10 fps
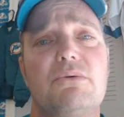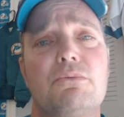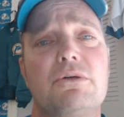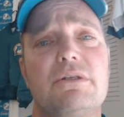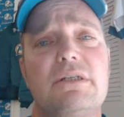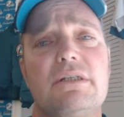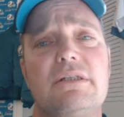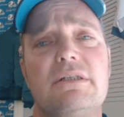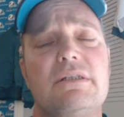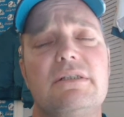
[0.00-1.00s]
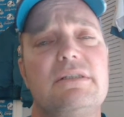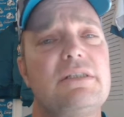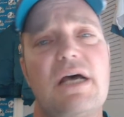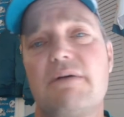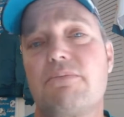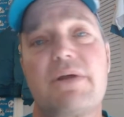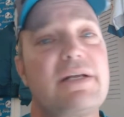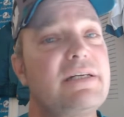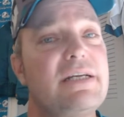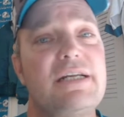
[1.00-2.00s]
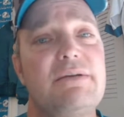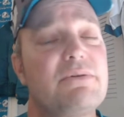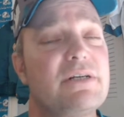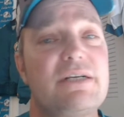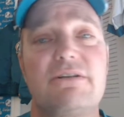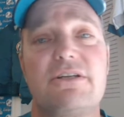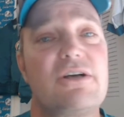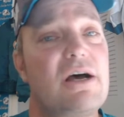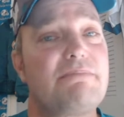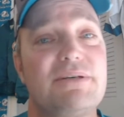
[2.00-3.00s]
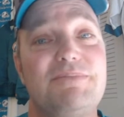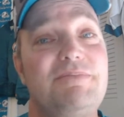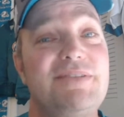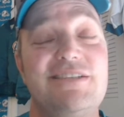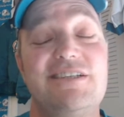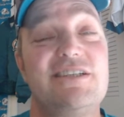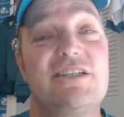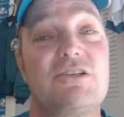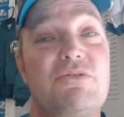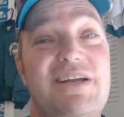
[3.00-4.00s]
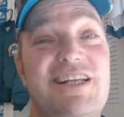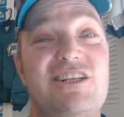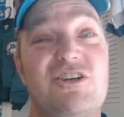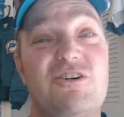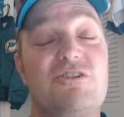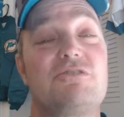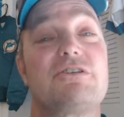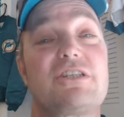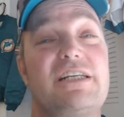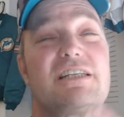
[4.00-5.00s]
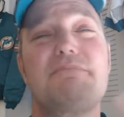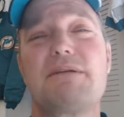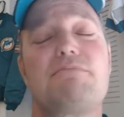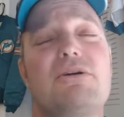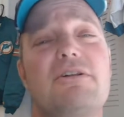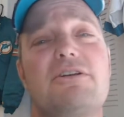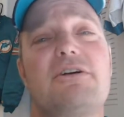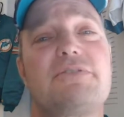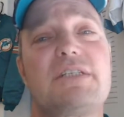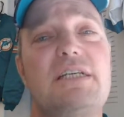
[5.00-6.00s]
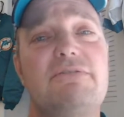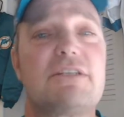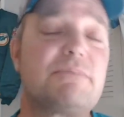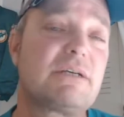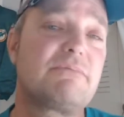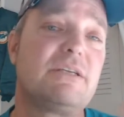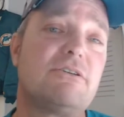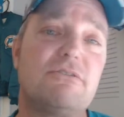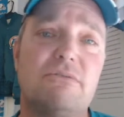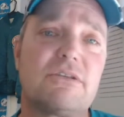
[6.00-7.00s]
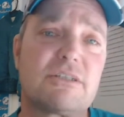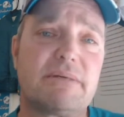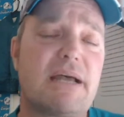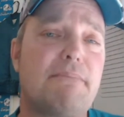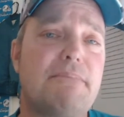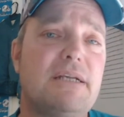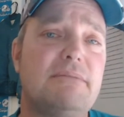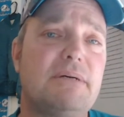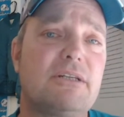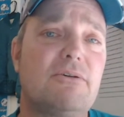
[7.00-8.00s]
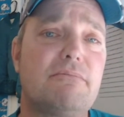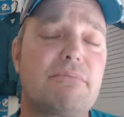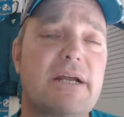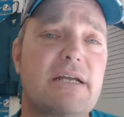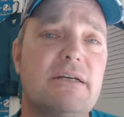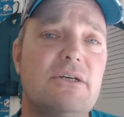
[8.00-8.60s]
were not ranked anywhere near the top on creating turnovers. And that's a big part of the Dolphins defense, because we do some of that bend but don't break,